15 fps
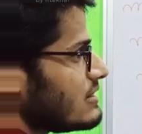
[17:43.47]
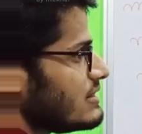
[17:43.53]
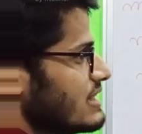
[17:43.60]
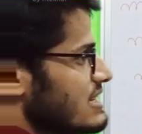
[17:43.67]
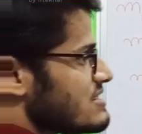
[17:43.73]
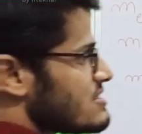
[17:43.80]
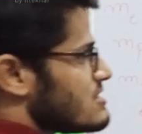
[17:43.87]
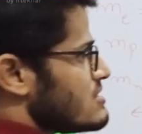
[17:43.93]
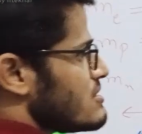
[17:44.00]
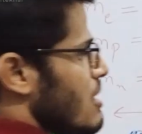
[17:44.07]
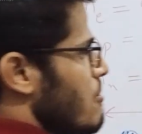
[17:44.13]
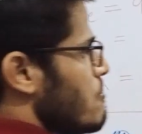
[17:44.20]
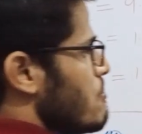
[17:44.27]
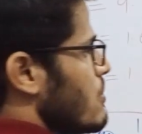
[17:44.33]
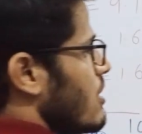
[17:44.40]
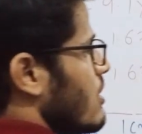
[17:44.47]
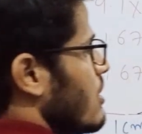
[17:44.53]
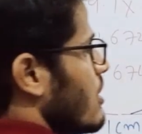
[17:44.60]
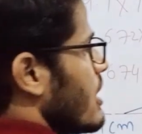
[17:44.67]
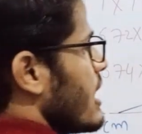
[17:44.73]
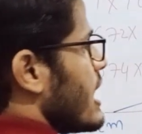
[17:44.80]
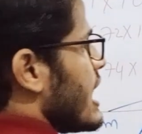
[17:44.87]
this
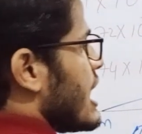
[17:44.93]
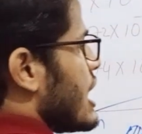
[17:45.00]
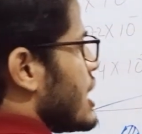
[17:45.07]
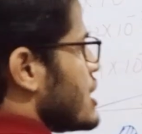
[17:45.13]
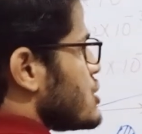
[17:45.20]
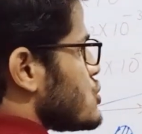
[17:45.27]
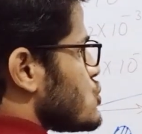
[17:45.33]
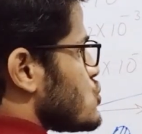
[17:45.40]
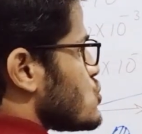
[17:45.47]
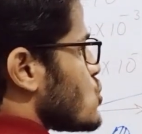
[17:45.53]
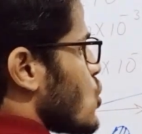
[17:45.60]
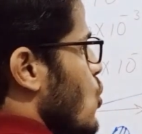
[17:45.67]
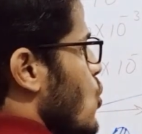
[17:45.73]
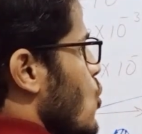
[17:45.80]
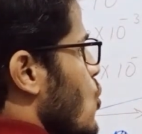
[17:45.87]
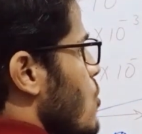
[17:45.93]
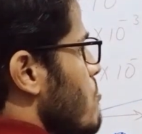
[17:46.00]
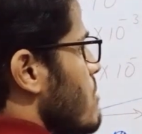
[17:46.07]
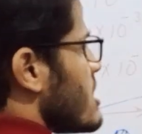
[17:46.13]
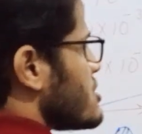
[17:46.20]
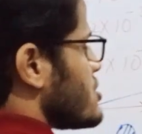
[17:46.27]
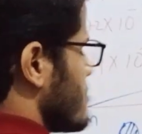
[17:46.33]
number is so
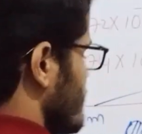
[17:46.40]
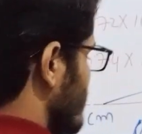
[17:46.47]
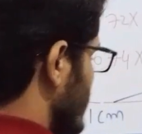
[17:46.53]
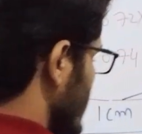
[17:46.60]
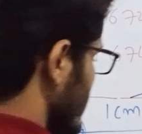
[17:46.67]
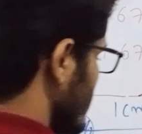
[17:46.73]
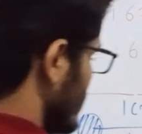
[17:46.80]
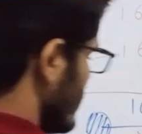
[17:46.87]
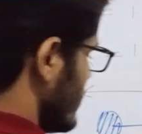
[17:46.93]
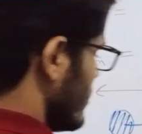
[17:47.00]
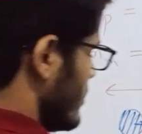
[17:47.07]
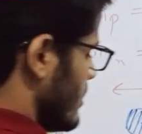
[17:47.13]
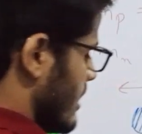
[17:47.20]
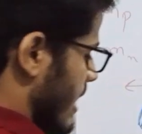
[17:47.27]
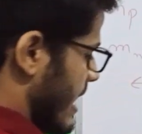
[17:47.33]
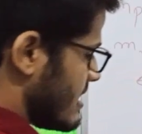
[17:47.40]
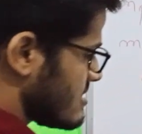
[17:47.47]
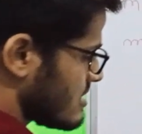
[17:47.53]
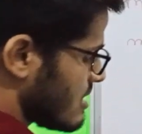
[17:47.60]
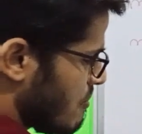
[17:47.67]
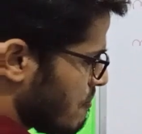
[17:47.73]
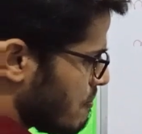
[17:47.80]
much bigger as
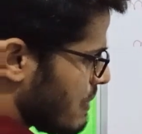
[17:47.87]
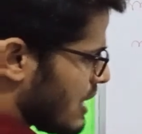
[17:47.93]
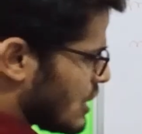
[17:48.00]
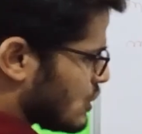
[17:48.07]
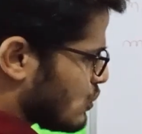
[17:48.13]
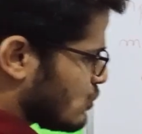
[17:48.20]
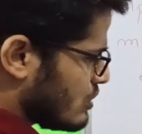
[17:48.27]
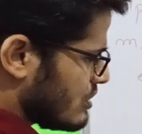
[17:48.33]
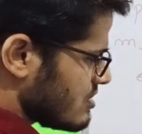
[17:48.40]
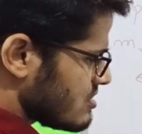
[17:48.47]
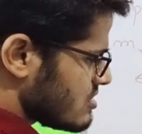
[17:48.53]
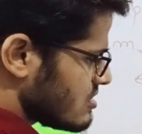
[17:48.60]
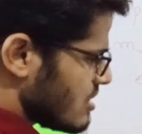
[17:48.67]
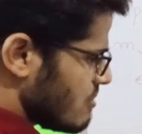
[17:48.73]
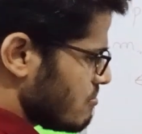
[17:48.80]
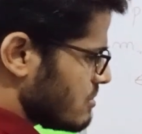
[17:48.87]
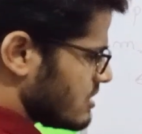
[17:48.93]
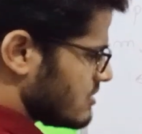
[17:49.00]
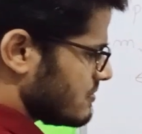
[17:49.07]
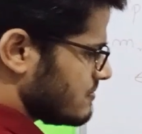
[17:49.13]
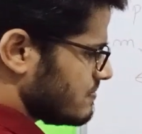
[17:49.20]
compared to this number.